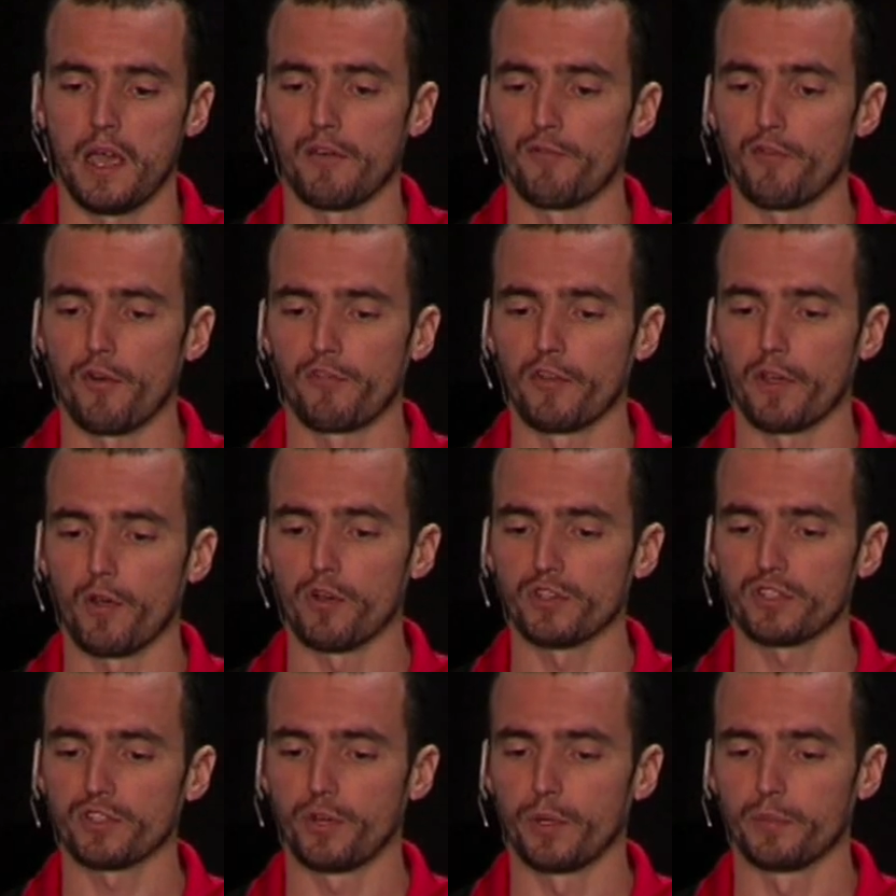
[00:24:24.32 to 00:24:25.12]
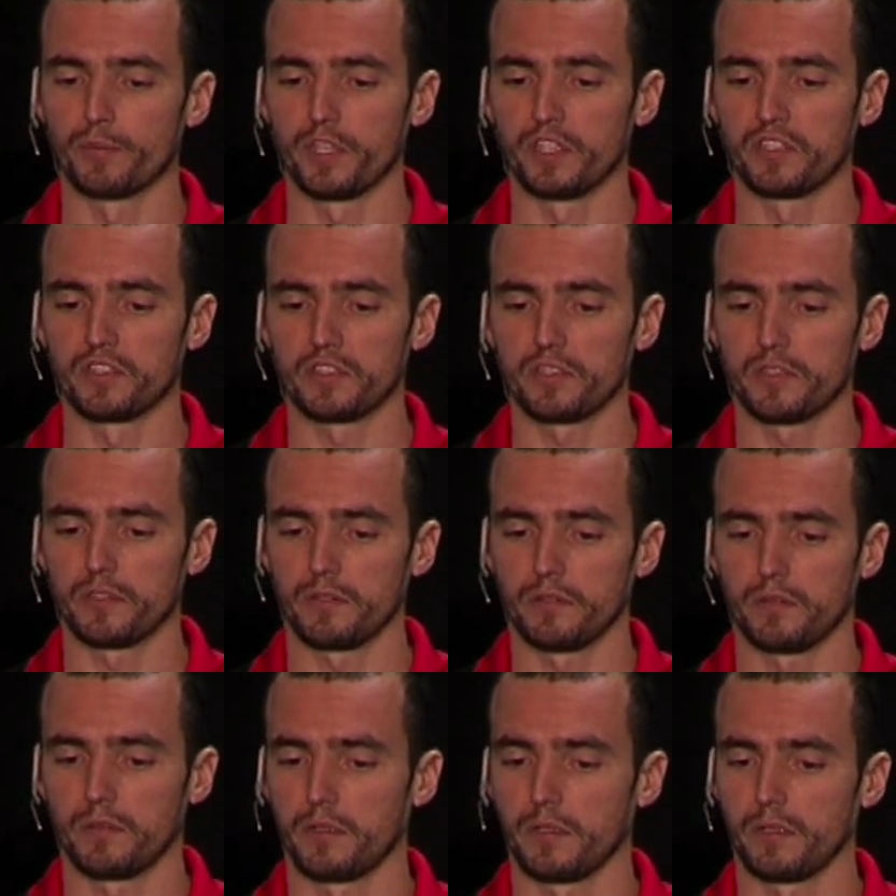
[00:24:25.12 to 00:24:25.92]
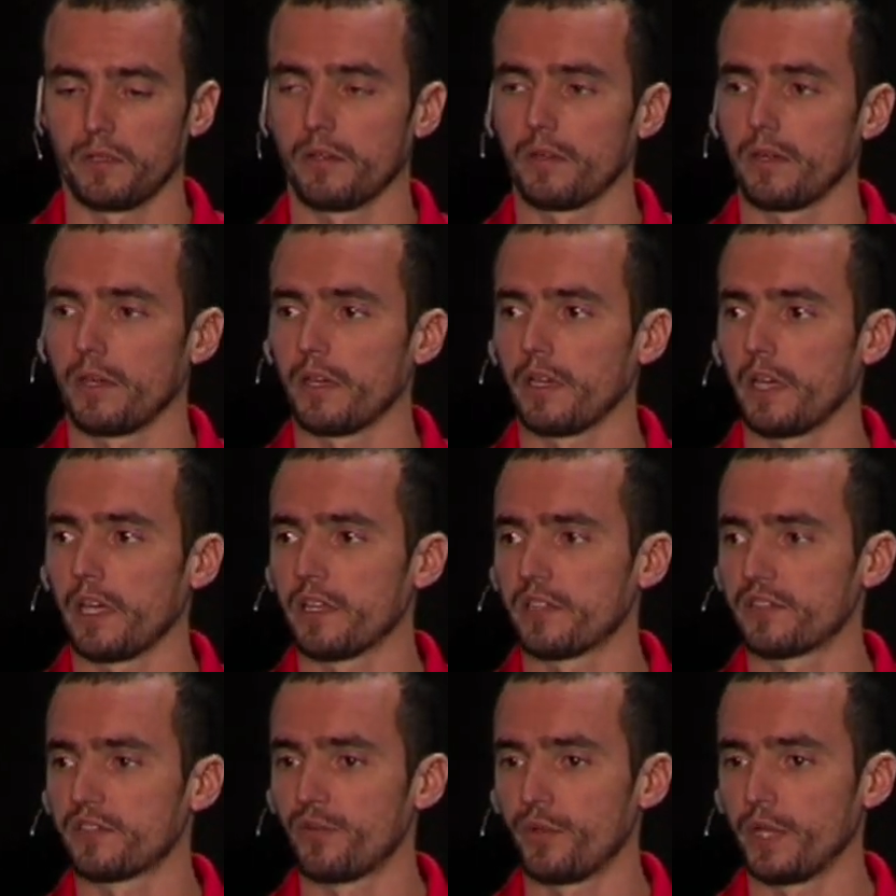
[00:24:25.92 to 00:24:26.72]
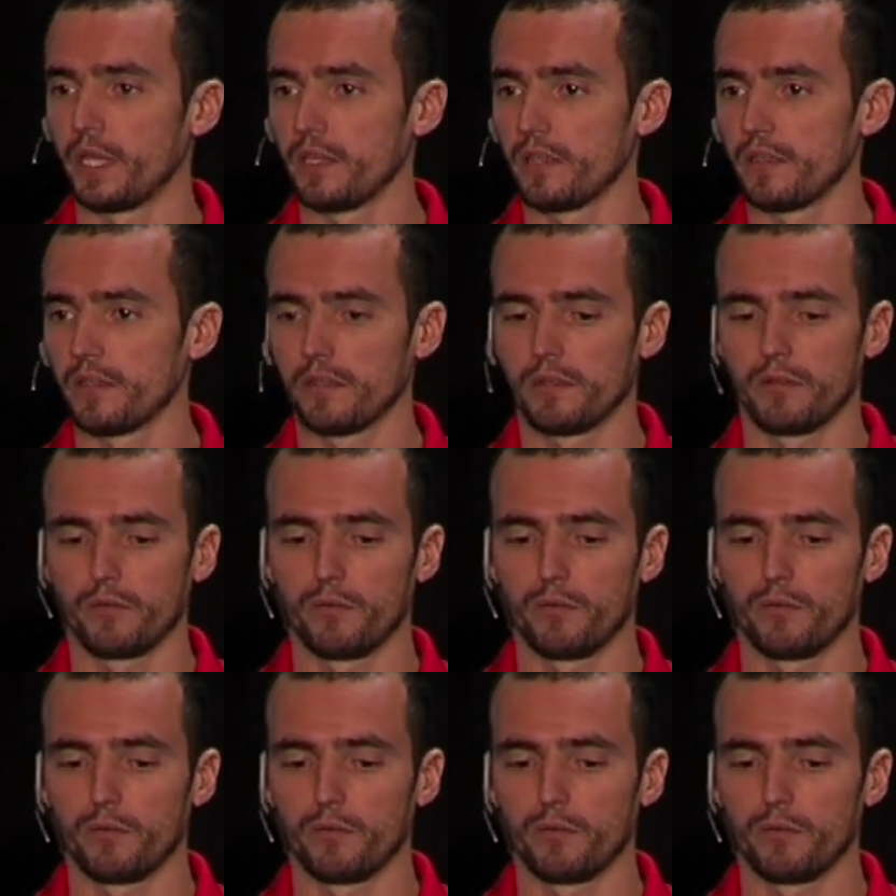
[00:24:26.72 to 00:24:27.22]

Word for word: And for the GhostScript, it's a, a string